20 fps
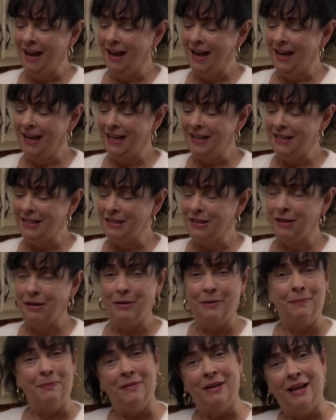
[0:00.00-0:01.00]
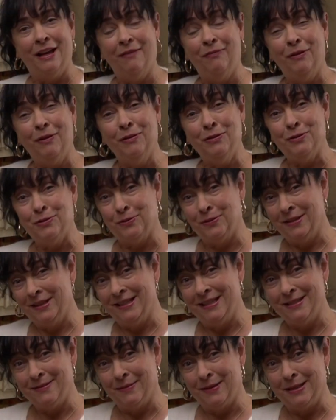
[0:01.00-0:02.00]
And if you enjoyed
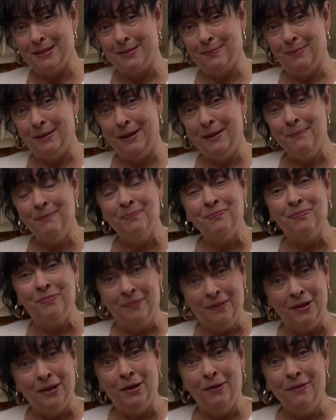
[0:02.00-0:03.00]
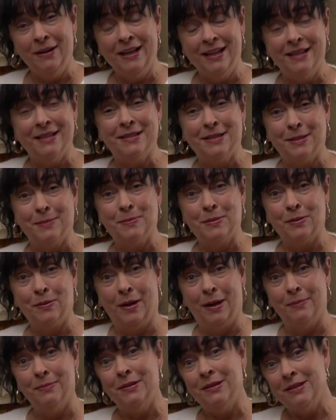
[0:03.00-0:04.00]
this recipe, go ahead and
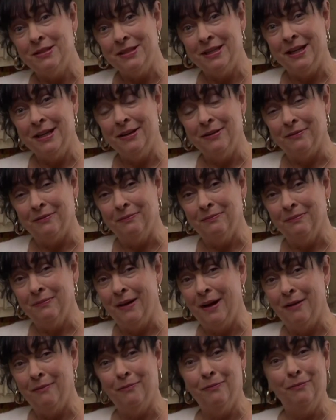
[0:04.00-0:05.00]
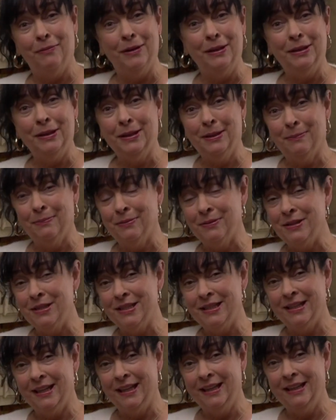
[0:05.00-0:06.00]
subscribe to the channel. I'd really
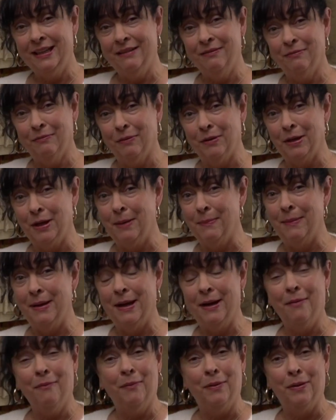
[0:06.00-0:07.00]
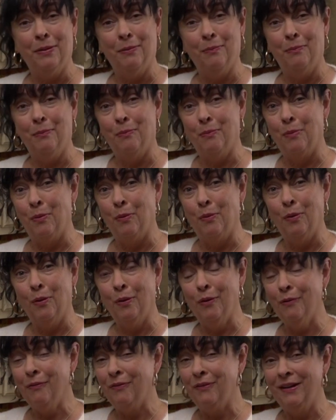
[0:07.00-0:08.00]
appreciate it. We're coming out with
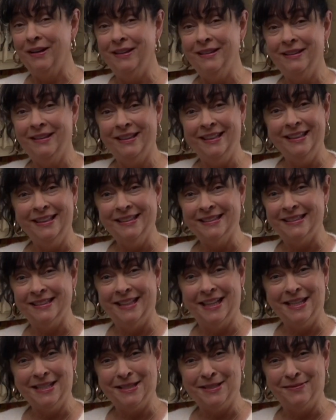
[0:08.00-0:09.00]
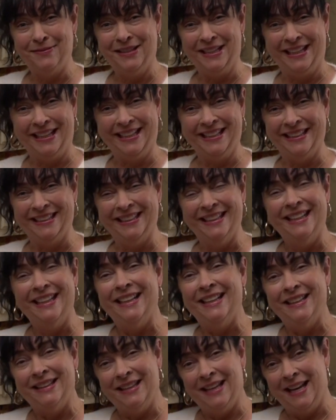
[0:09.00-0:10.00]
more fun things next week.
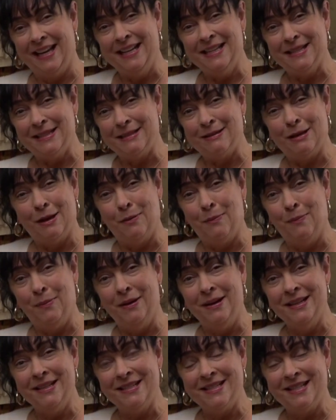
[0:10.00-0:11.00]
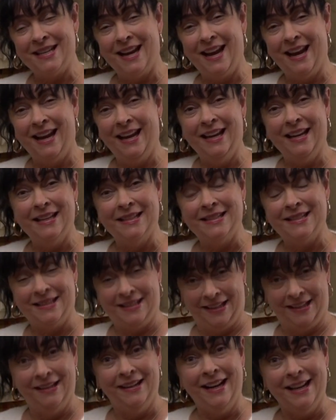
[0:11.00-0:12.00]
Thanks so much, and
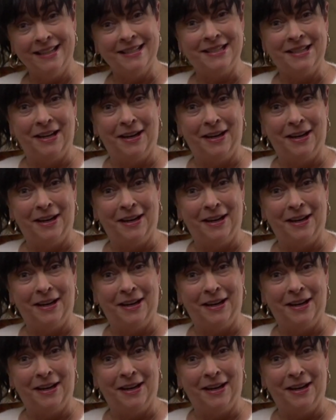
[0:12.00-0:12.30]
see you next